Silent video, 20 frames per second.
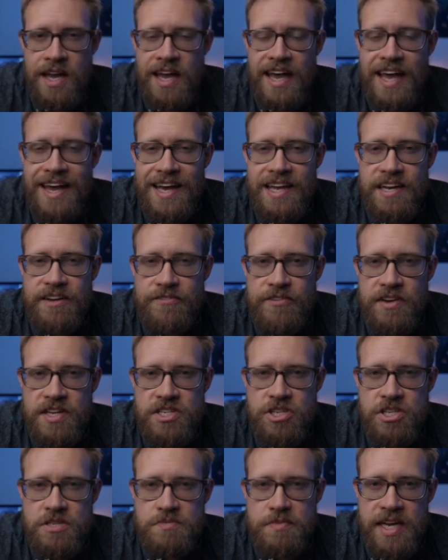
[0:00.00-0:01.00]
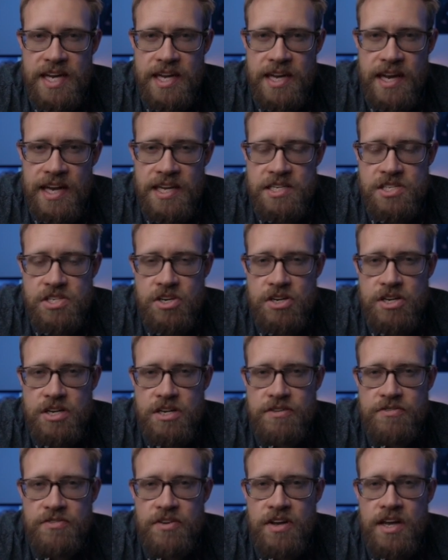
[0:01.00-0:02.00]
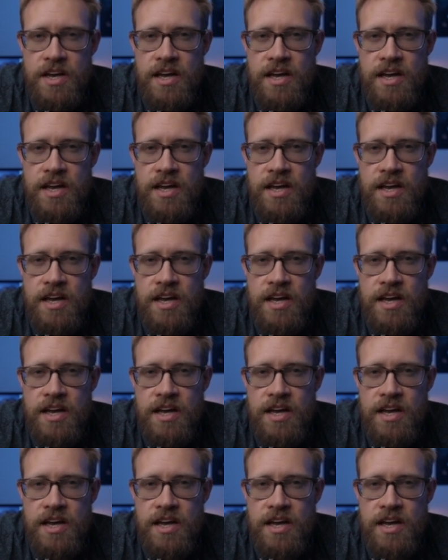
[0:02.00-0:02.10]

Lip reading: And if I just make an S curve,